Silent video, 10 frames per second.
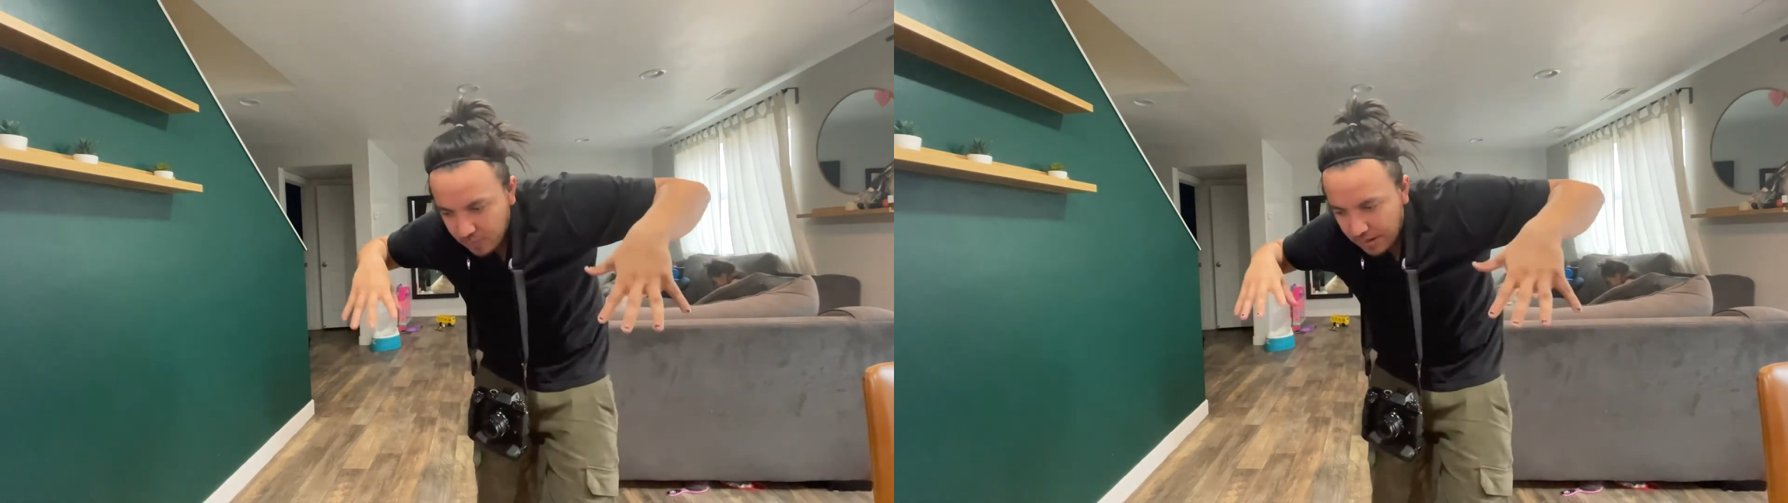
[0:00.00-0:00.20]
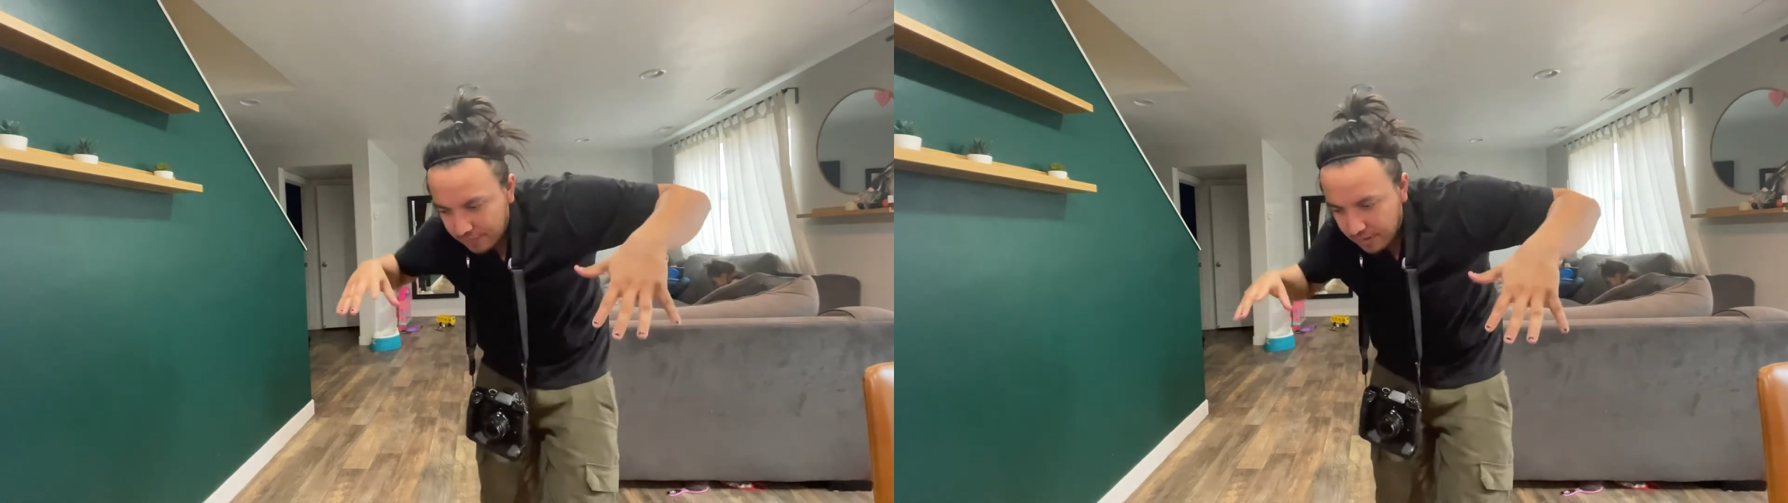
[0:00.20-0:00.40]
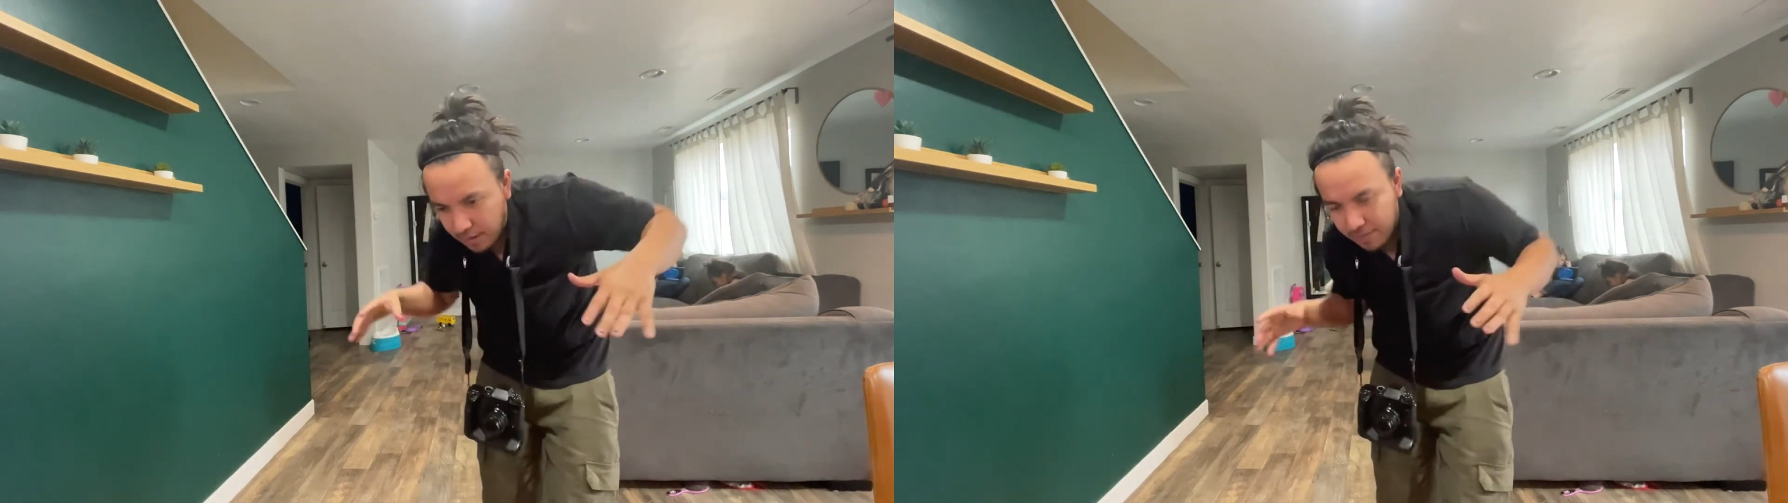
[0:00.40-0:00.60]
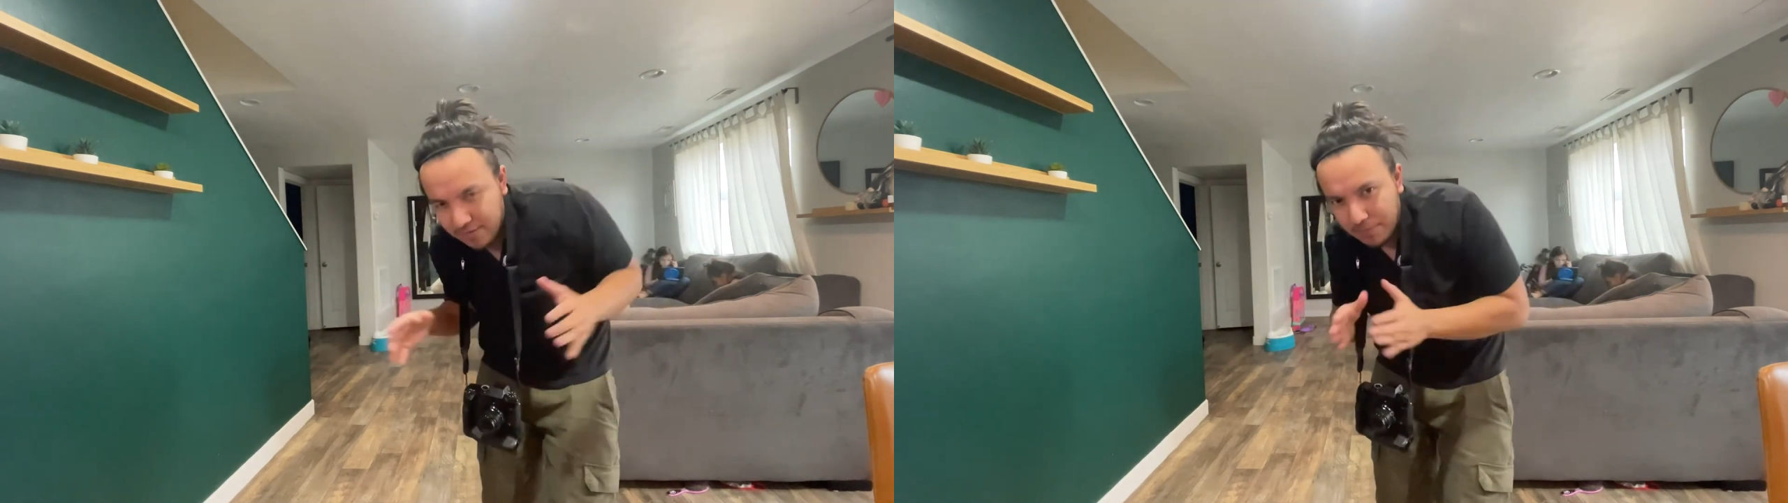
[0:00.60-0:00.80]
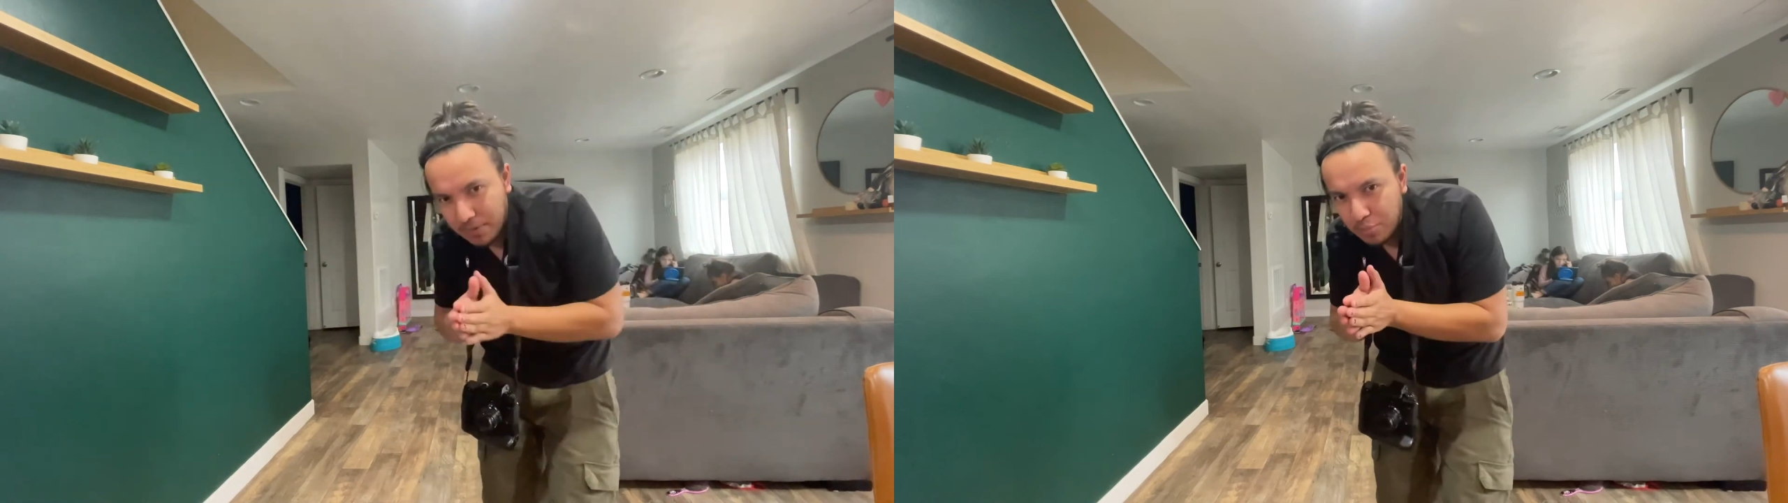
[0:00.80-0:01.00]
We have to
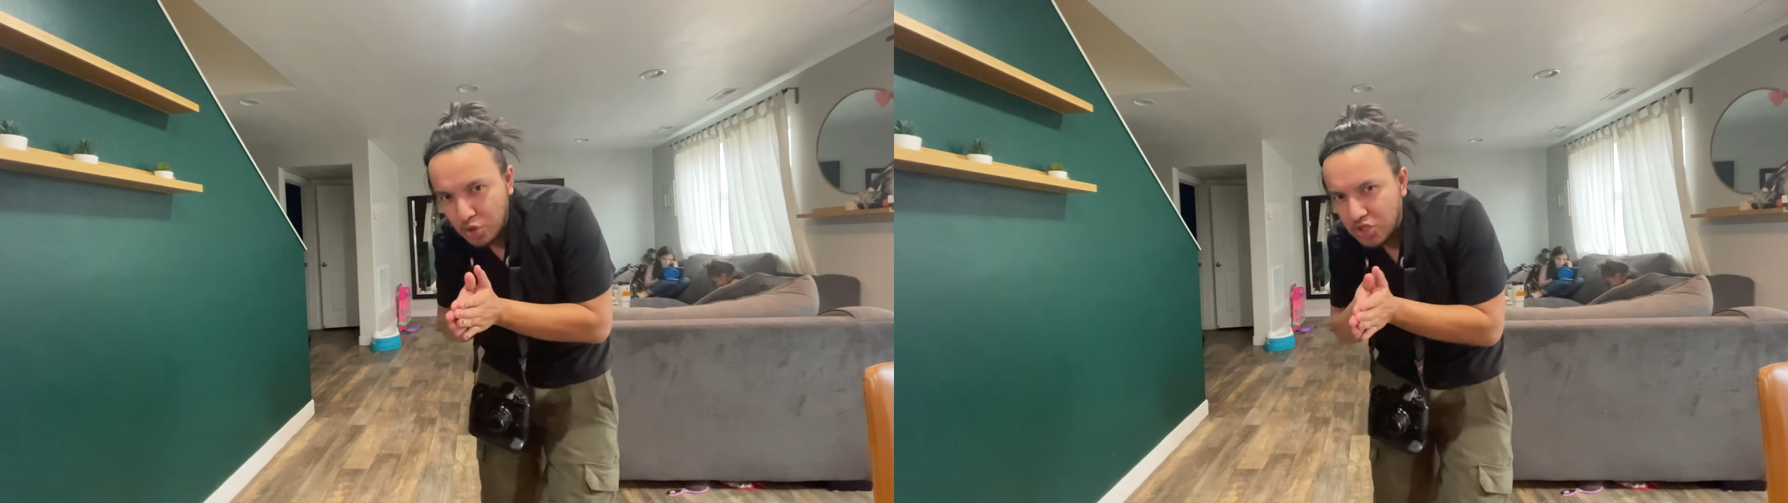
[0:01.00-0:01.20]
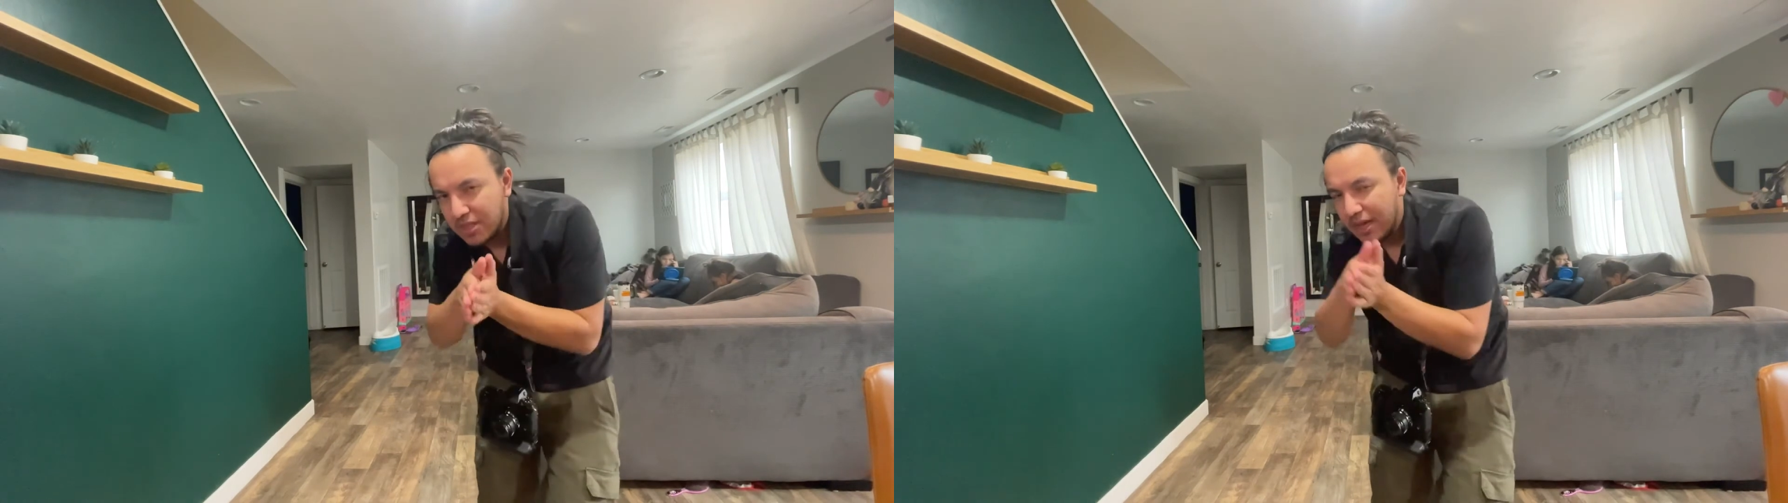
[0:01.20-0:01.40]
compensate by pushing